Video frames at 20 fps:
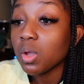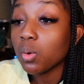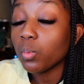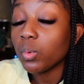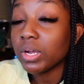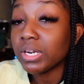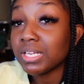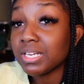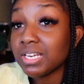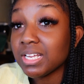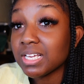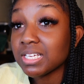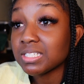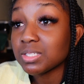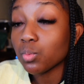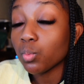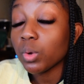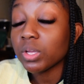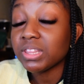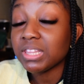what it
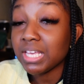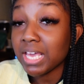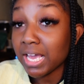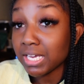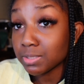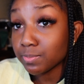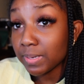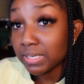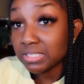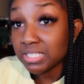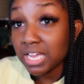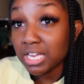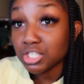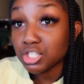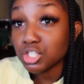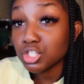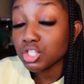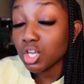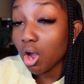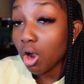is, what the
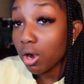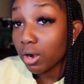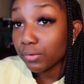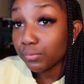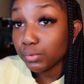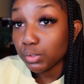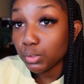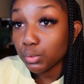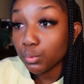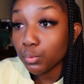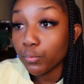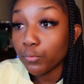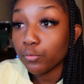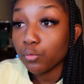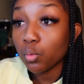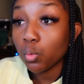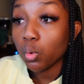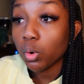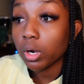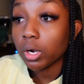expectations are of you
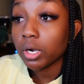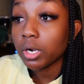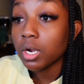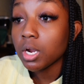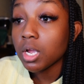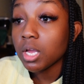for